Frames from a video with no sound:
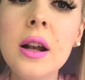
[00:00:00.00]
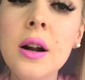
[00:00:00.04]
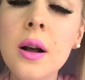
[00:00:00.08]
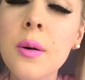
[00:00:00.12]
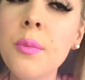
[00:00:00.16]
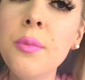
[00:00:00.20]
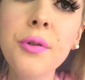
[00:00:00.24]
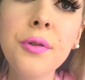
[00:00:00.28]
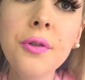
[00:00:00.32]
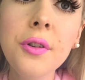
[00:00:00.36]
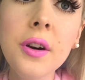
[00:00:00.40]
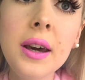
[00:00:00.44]
and
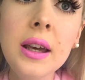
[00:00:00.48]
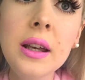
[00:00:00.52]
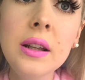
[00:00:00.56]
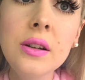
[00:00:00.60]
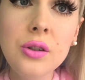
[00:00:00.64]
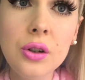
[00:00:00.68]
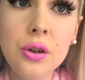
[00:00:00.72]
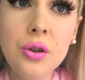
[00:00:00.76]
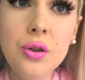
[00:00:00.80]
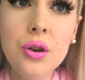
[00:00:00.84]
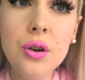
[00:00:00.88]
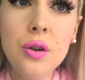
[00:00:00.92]
I'm free
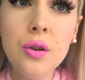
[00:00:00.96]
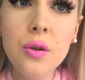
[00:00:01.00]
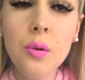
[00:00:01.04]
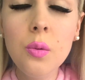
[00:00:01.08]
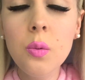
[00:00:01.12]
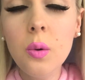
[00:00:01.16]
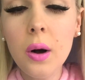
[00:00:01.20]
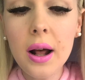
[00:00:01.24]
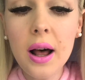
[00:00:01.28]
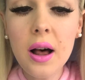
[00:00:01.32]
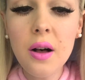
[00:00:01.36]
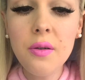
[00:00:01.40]
to do
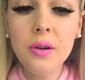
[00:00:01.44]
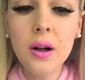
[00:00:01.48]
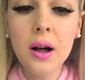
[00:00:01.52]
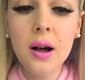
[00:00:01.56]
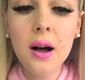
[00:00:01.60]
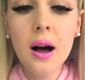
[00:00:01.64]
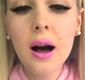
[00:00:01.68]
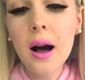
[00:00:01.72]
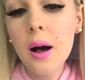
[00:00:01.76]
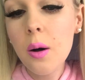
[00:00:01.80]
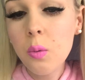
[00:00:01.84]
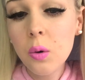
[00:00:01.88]

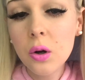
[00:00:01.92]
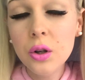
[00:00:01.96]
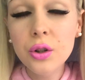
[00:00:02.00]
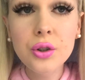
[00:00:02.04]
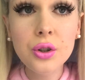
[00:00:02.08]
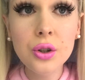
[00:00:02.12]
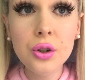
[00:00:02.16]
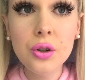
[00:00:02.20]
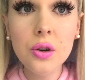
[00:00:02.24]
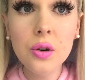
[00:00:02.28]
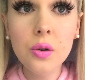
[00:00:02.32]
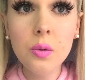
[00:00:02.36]
whatever I want
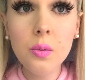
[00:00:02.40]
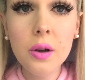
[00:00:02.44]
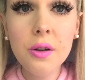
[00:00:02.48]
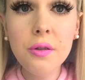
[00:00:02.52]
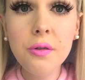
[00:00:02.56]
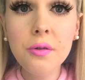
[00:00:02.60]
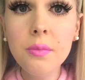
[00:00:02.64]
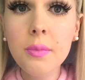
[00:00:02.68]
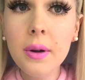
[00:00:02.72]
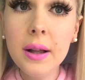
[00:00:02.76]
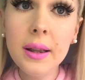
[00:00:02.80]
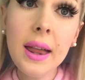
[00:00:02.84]
to do
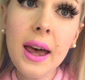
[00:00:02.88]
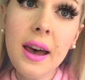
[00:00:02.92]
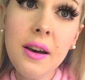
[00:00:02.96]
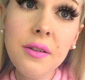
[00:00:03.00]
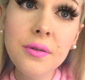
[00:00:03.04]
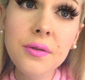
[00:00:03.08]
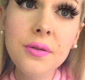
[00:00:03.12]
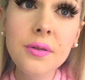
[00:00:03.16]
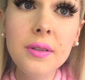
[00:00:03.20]
with my life